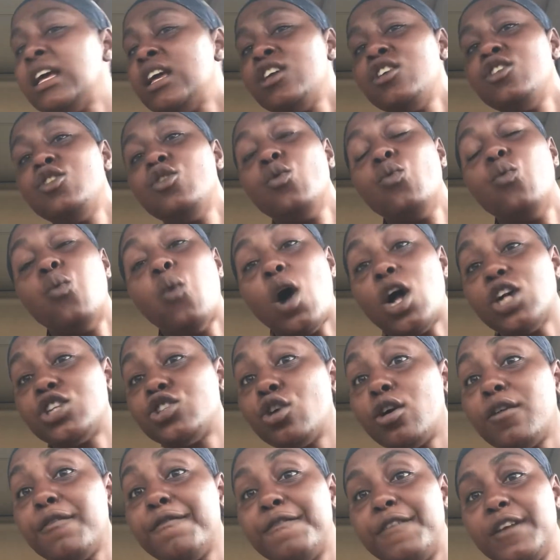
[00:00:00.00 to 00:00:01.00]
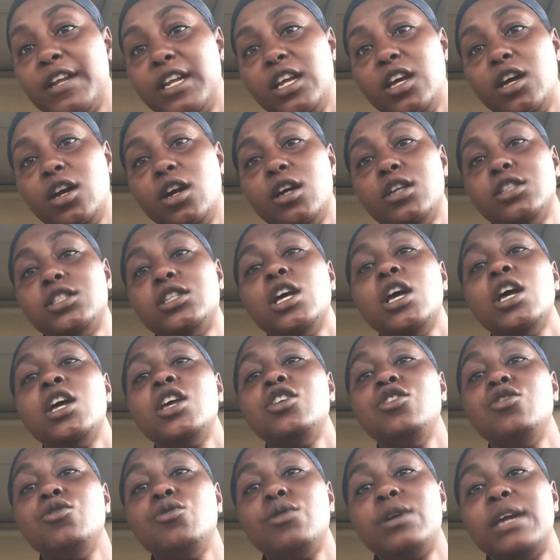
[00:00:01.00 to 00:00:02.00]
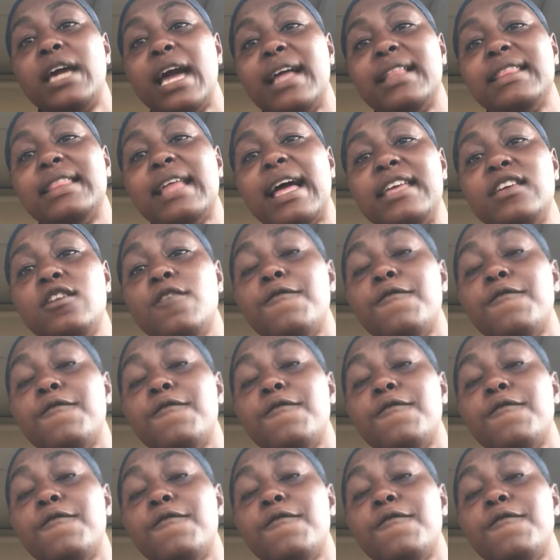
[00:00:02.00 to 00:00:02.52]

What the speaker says: you watch our videos, you get that,